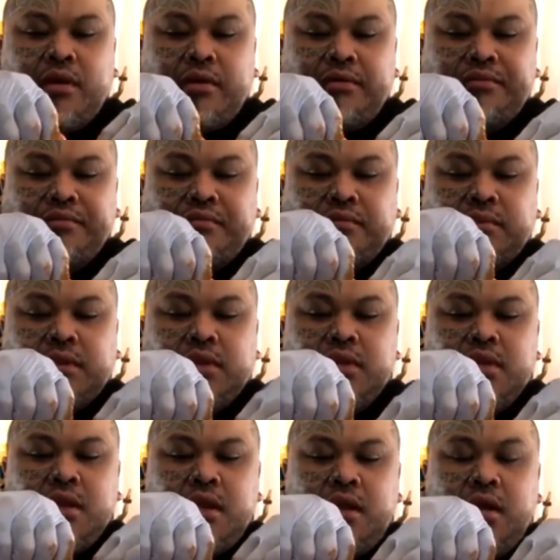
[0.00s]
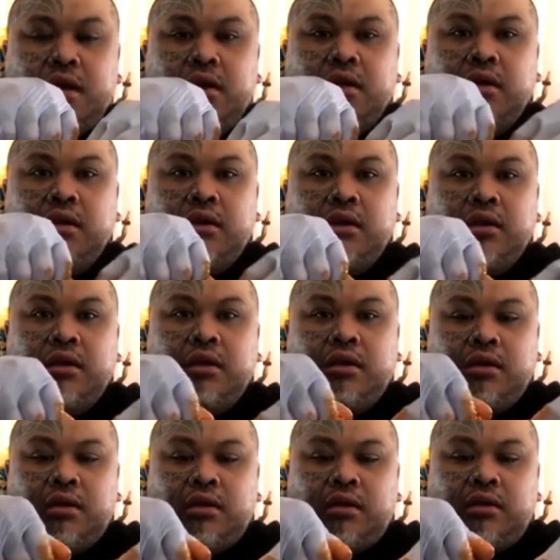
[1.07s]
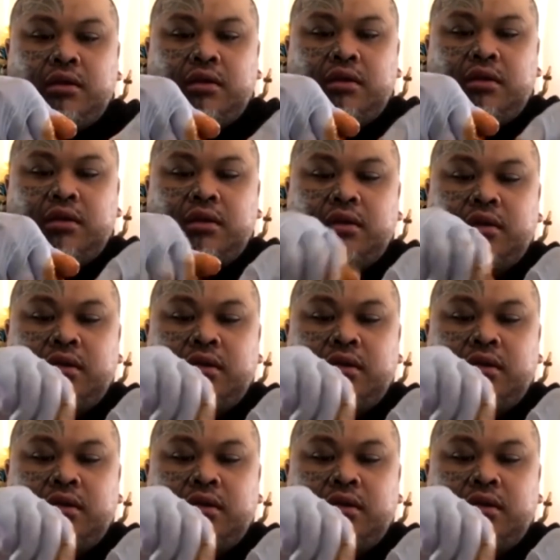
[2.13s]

The person shown says nothing.